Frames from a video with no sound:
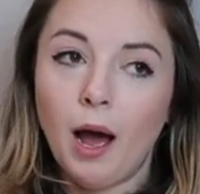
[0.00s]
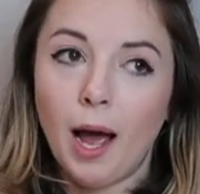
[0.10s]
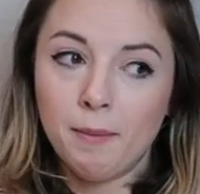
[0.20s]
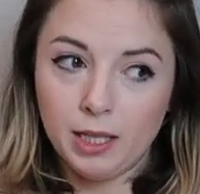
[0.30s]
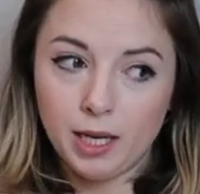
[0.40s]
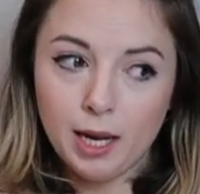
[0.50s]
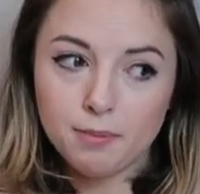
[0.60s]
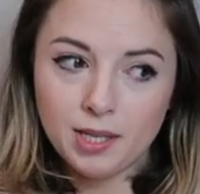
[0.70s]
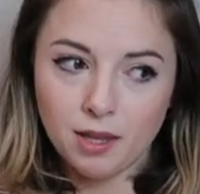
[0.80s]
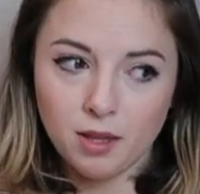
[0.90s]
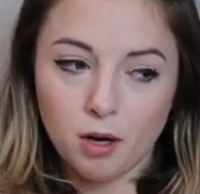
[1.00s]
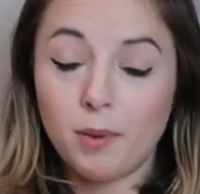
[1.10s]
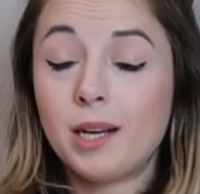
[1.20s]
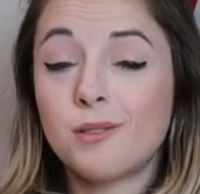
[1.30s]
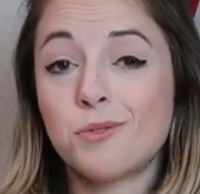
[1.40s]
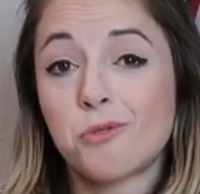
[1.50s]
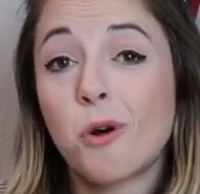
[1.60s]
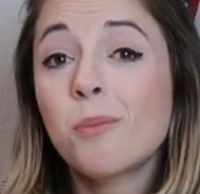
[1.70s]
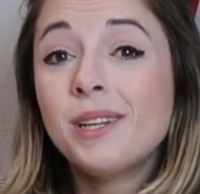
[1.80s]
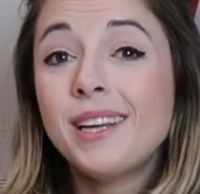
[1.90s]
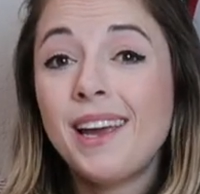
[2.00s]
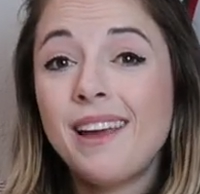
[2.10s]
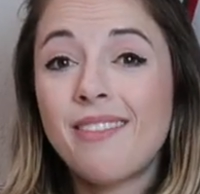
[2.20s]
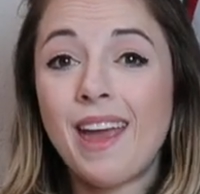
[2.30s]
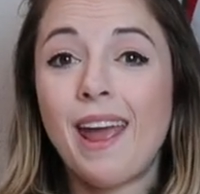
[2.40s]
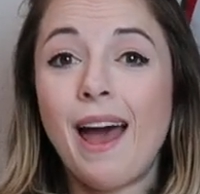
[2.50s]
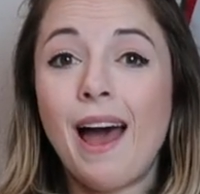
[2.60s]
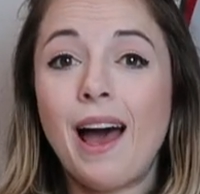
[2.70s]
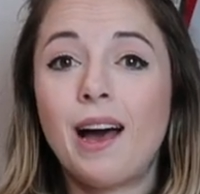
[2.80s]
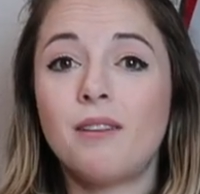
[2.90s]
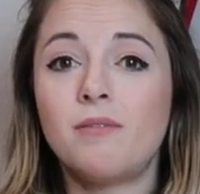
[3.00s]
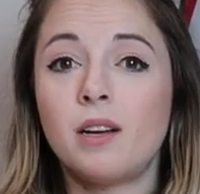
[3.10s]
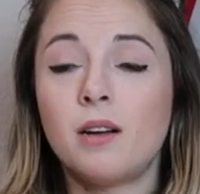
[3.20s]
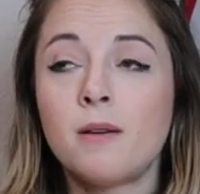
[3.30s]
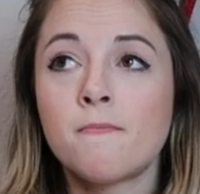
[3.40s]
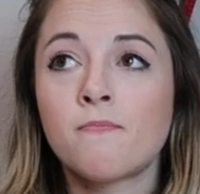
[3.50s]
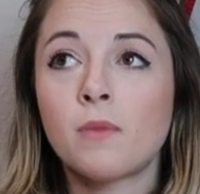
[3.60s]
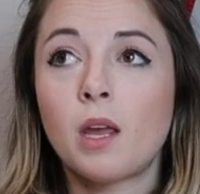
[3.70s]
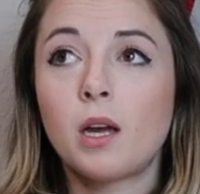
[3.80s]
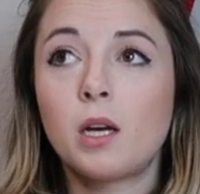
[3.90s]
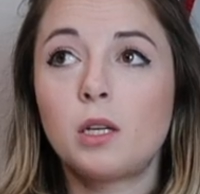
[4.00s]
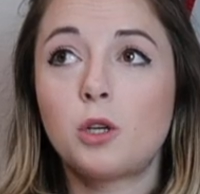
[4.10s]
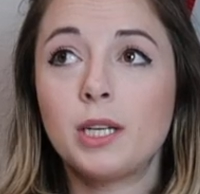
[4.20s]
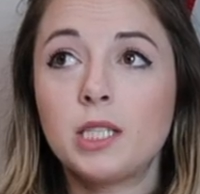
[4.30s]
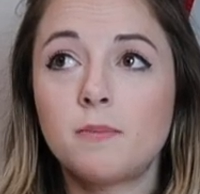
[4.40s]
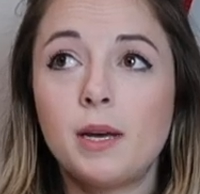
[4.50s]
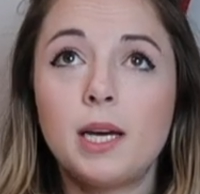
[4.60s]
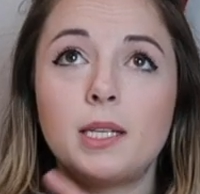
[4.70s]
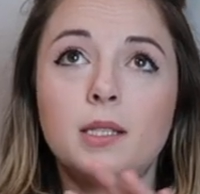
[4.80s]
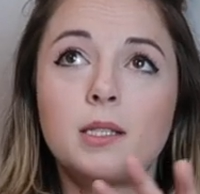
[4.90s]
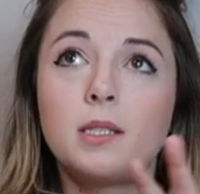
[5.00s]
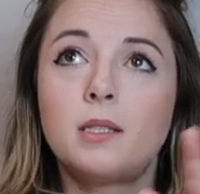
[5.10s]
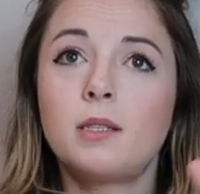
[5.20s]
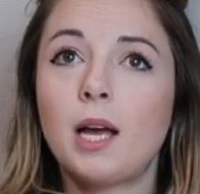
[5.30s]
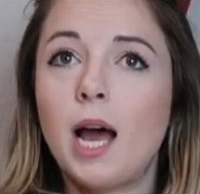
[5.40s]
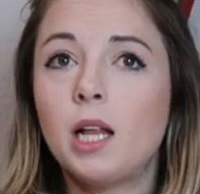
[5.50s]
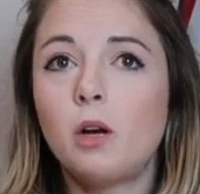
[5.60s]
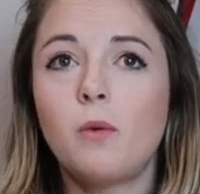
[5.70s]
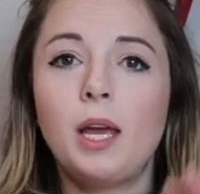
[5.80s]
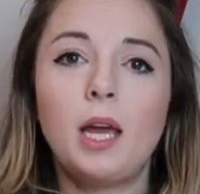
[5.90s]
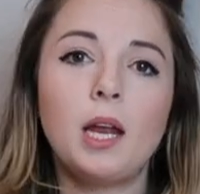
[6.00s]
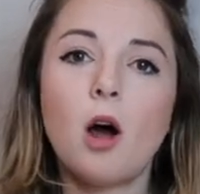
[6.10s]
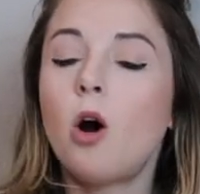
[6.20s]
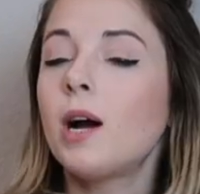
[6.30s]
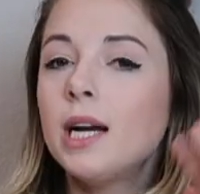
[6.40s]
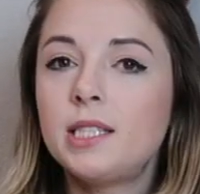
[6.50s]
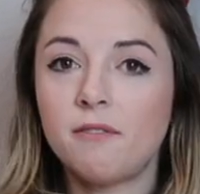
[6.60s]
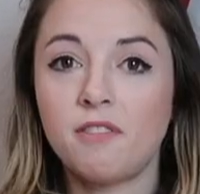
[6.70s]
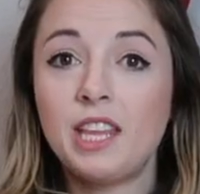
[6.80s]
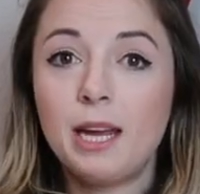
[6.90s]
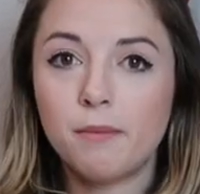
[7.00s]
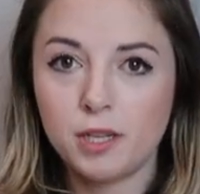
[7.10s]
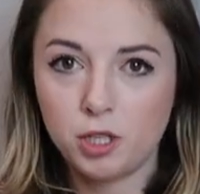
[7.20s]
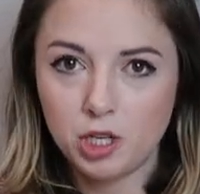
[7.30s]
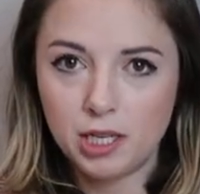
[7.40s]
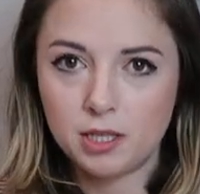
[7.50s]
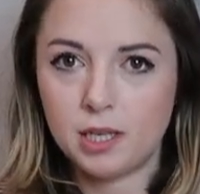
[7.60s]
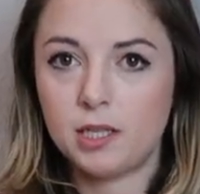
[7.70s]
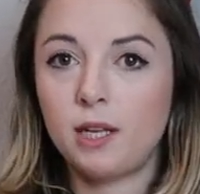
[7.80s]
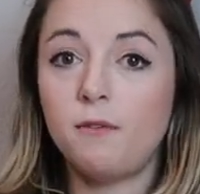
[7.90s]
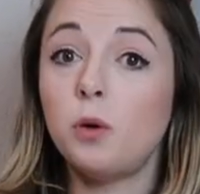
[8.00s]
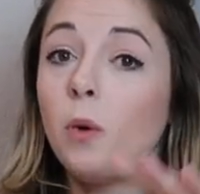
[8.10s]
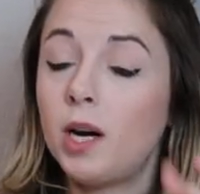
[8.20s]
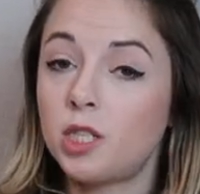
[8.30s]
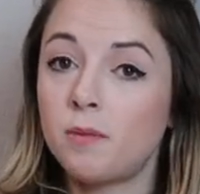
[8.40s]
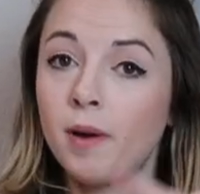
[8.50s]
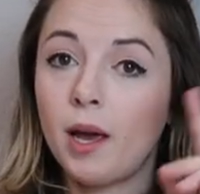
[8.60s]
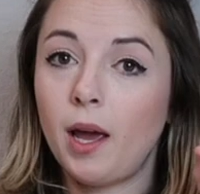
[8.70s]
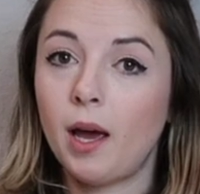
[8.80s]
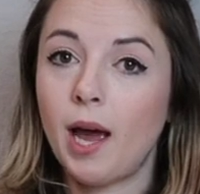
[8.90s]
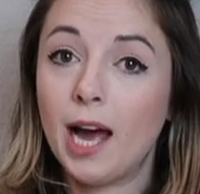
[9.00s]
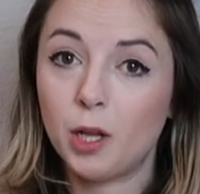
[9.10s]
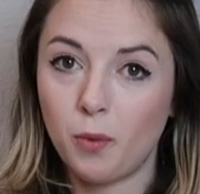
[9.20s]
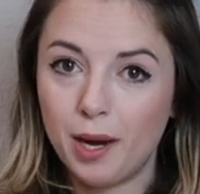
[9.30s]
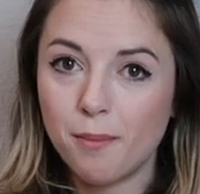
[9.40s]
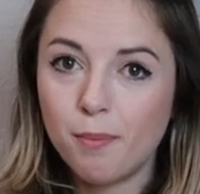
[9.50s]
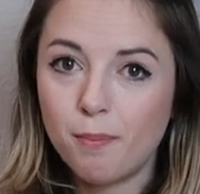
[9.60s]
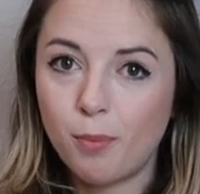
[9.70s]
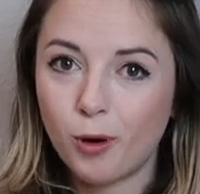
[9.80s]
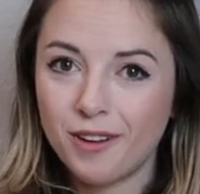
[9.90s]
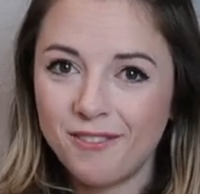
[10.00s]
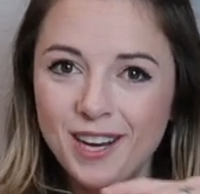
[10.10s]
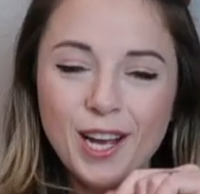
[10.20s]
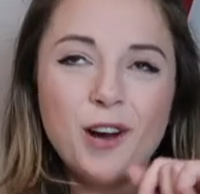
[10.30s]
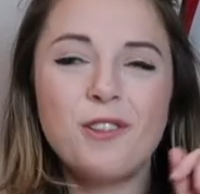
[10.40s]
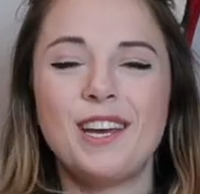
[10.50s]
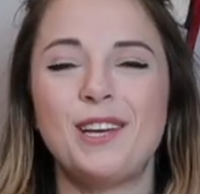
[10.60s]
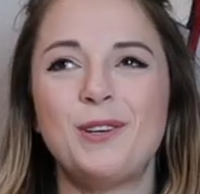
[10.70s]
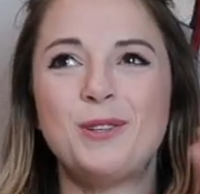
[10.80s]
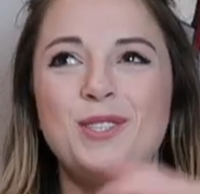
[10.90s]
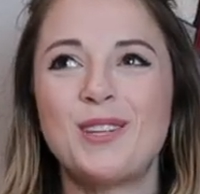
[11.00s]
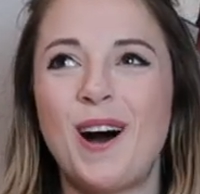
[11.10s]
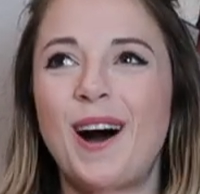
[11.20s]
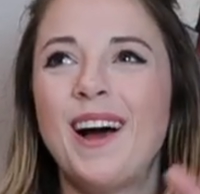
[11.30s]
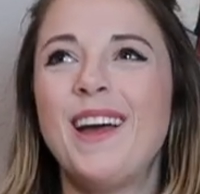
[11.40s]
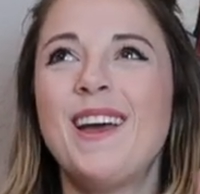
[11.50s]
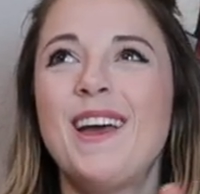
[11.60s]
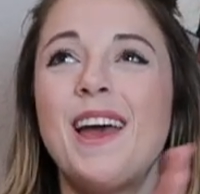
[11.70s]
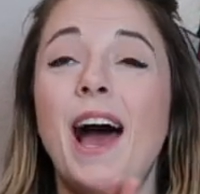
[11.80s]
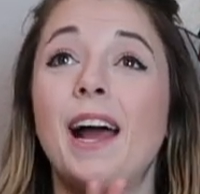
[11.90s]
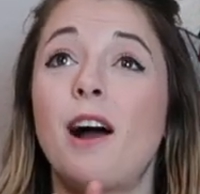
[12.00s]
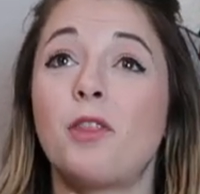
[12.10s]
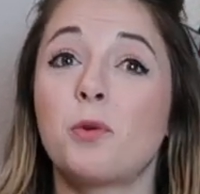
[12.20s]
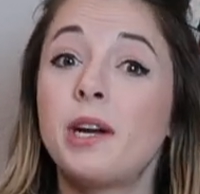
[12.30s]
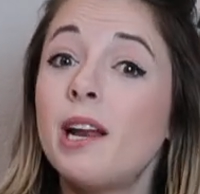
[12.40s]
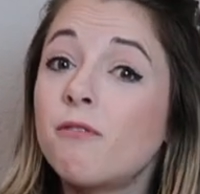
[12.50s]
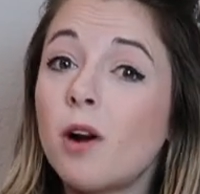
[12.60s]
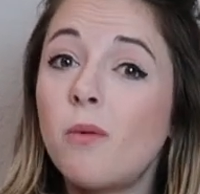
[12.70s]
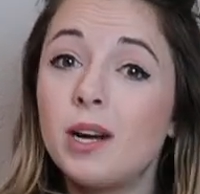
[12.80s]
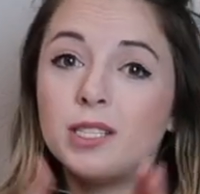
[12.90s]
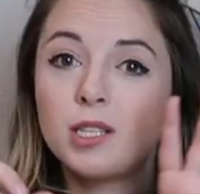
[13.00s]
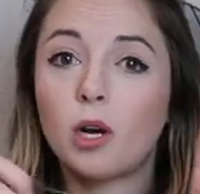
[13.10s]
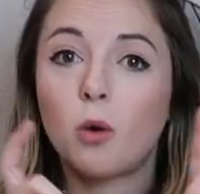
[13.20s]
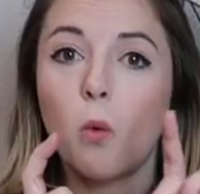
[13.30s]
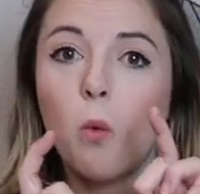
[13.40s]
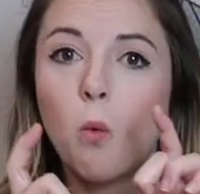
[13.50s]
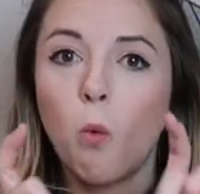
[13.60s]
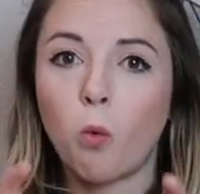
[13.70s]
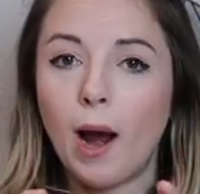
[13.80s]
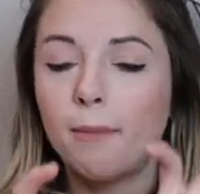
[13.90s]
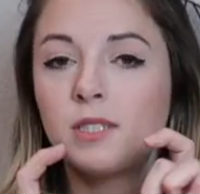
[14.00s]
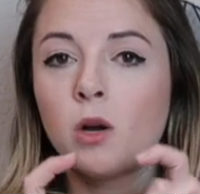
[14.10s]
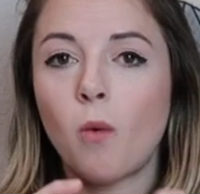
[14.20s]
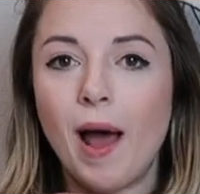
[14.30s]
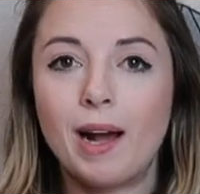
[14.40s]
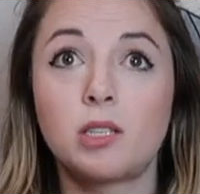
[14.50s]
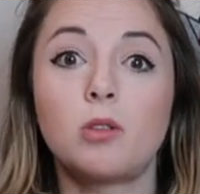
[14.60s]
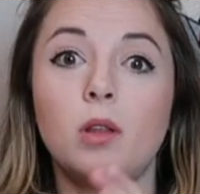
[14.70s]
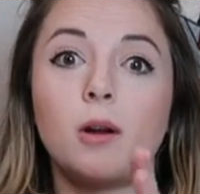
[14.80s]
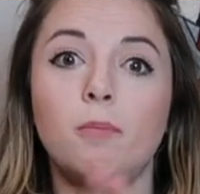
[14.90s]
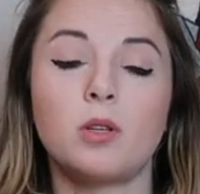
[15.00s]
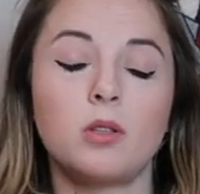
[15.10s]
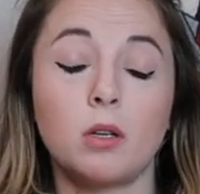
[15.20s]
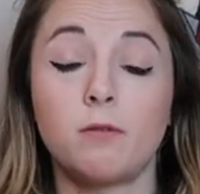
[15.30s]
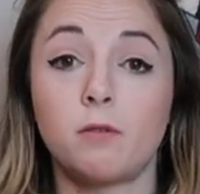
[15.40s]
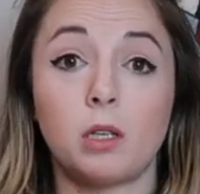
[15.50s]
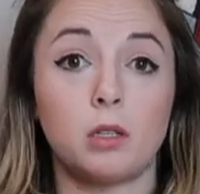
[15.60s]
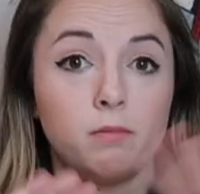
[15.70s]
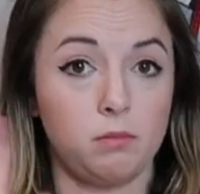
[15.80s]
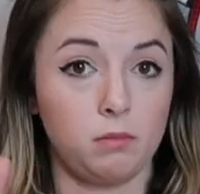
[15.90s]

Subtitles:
I'm a little upset though because normally they have Christmas, Halloween, all kinds of themed cheeses. If you watched my Halloween board video that you saw, I got 3 different ones. They're wrapped in wax, so they're preserved for